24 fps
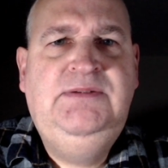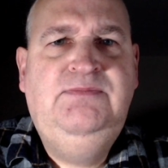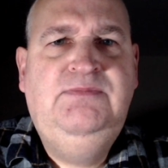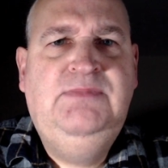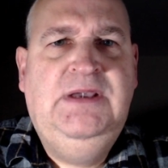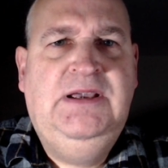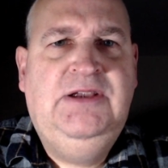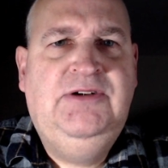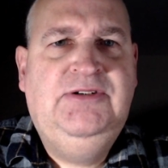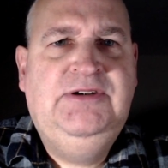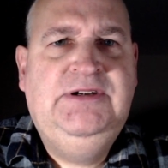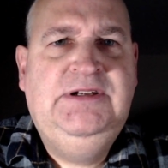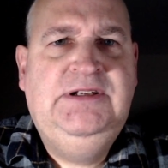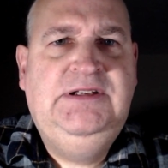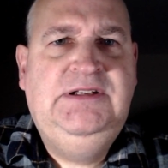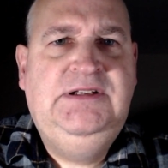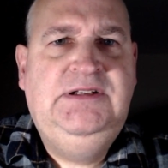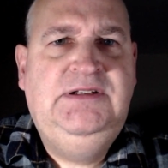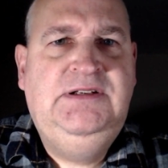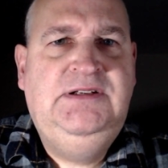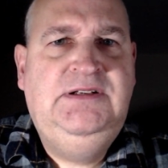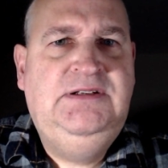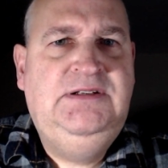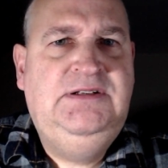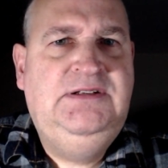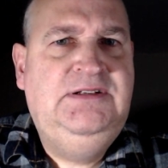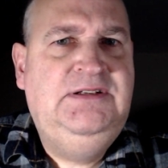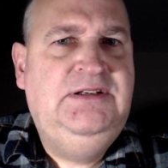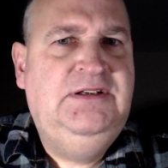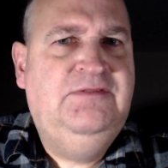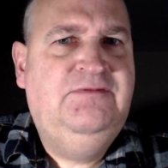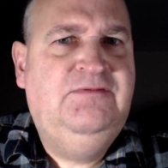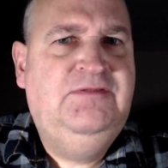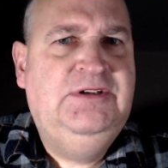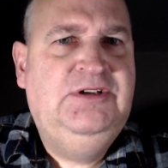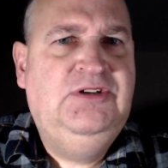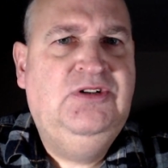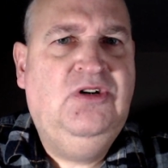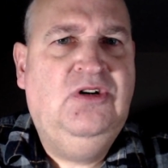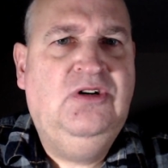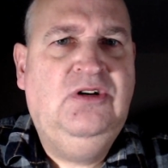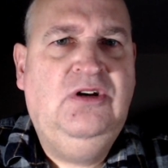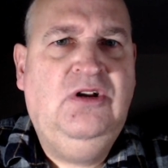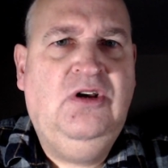merry, if we're not